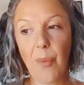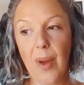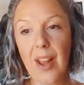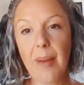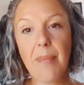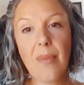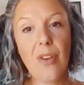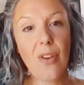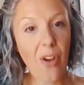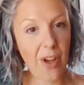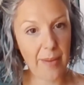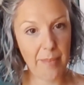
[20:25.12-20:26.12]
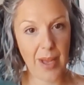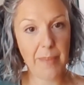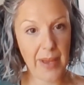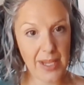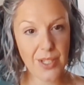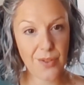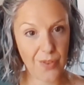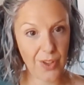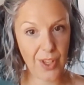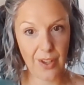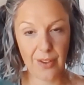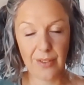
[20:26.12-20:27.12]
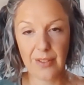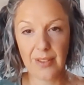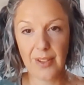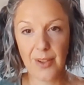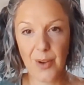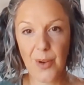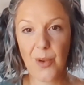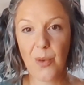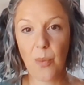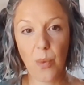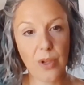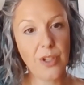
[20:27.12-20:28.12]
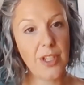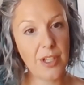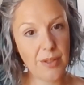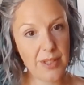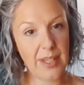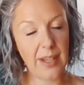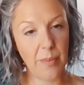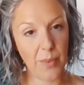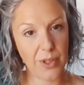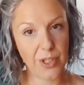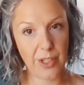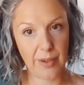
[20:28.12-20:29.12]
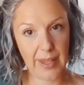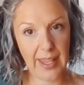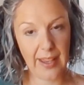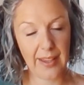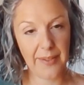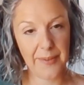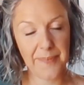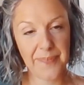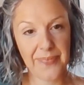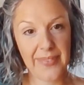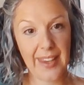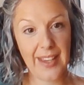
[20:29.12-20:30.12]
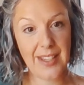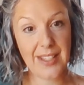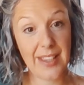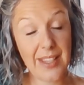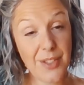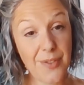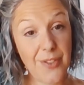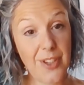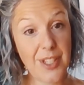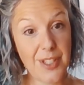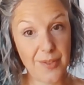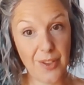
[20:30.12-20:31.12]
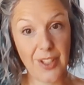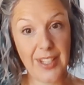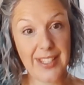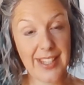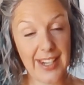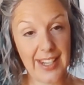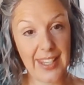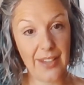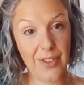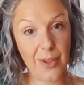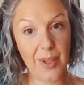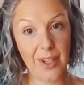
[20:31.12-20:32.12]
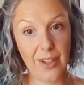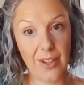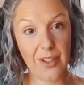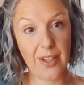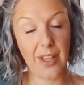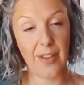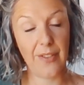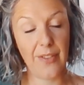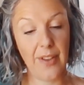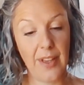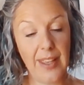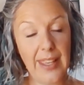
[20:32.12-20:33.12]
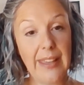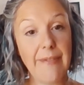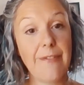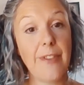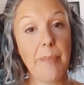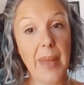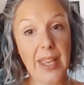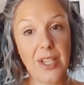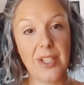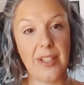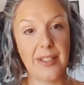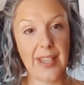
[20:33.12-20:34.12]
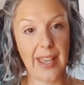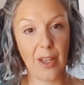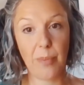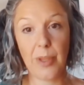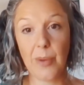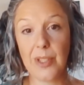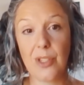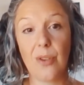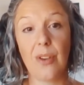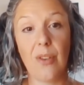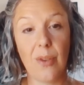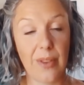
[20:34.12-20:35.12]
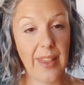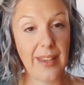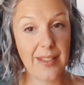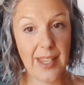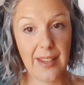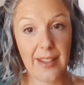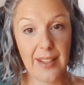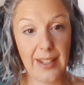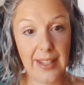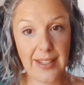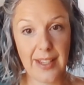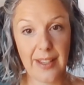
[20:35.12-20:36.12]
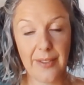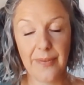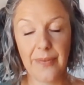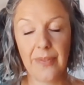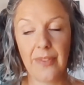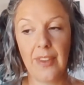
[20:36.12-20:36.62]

And when I'm not at my best for you, what do you see and what do you hear? So this, first of all, is going to give you a lot of information to help you as your authentic leader.